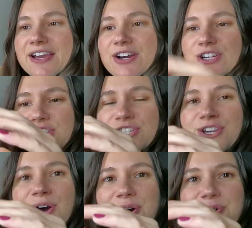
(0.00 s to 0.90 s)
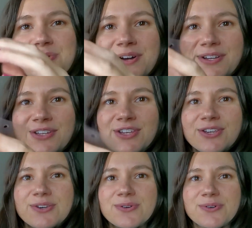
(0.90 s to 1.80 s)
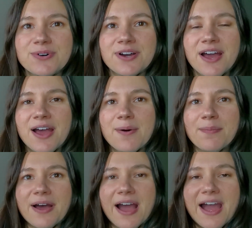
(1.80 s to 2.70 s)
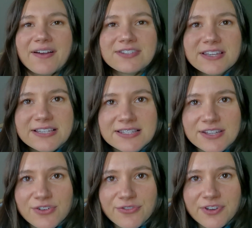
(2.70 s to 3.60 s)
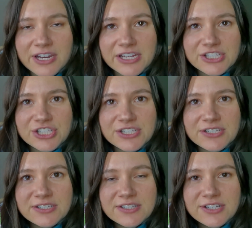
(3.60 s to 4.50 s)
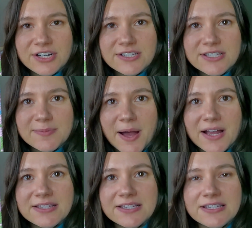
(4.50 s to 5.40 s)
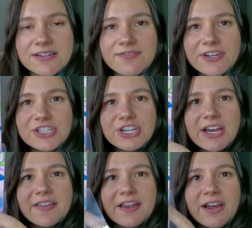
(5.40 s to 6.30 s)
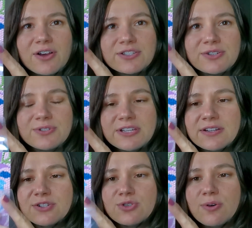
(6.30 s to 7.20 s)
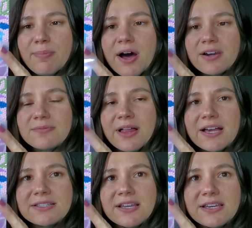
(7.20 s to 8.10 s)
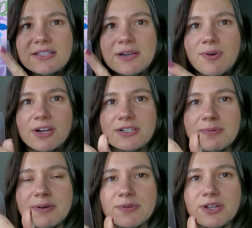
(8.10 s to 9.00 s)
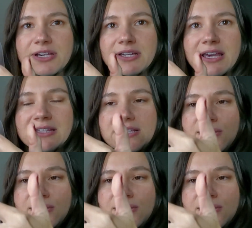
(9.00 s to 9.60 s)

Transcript: they are so cute, but I have to like still finish certain spots. I didn't finish it, and then I also didn't do the bottom last night because I wanted to be able to like get this